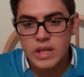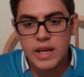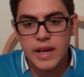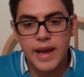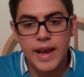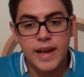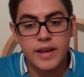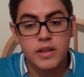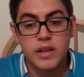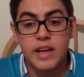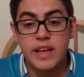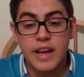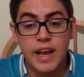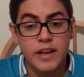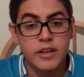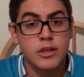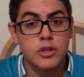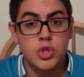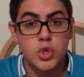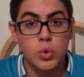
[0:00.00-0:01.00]
and it
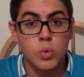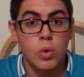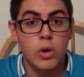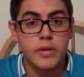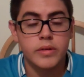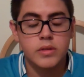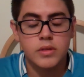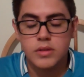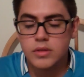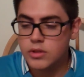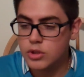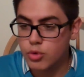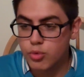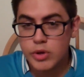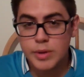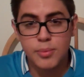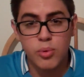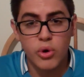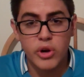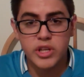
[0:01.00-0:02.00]
ended 2-1.
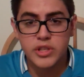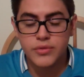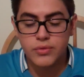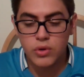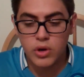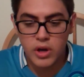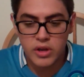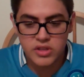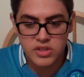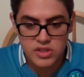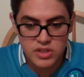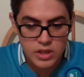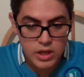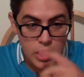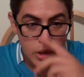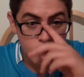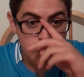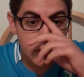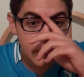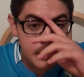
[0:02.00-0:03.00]
3 points for us.
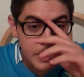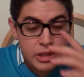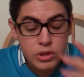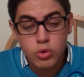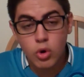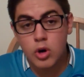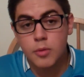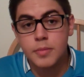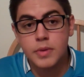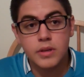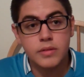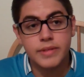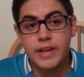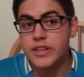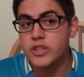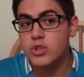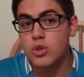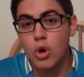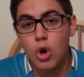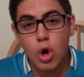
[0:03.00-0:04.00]
We beat Dortmund.
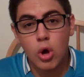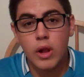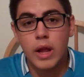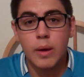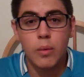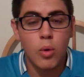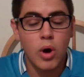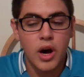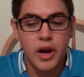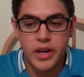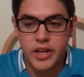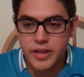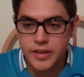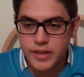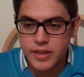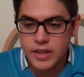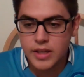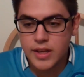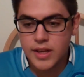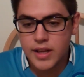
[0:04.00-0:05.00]
That's all I wanted.
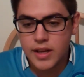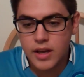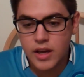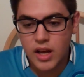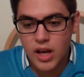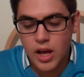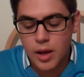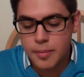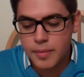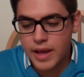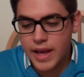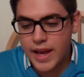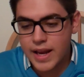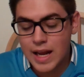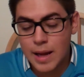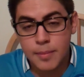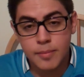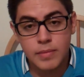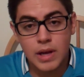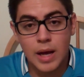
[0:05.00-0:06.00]
And
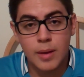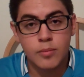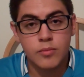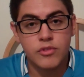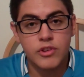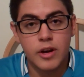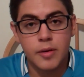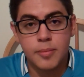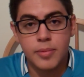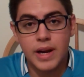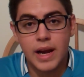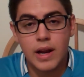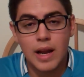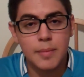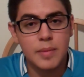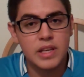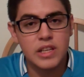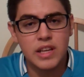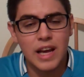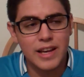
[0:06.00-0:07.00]
I'm very proud.
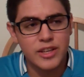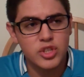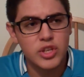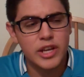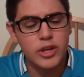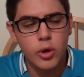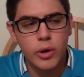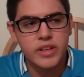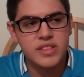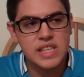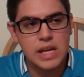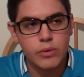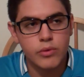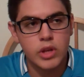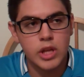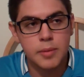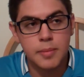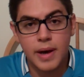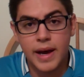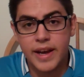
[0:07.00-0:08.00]
I mean, I know I sound
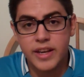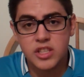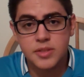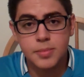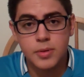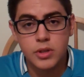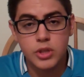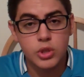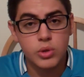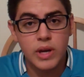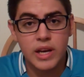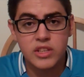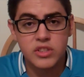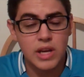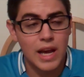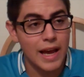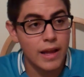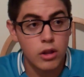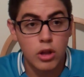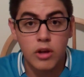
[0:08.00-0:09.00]
really biased, but you guys,
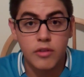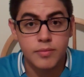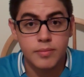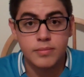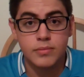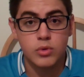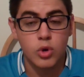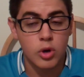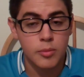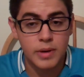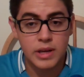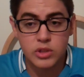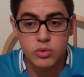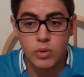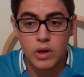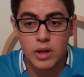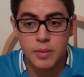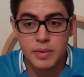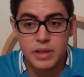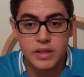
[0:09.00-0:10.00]
I love Dortmund as
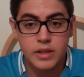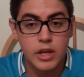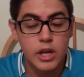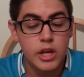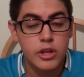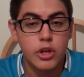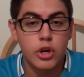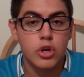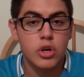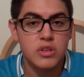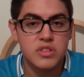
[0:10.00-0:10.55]
well. I mean, they're a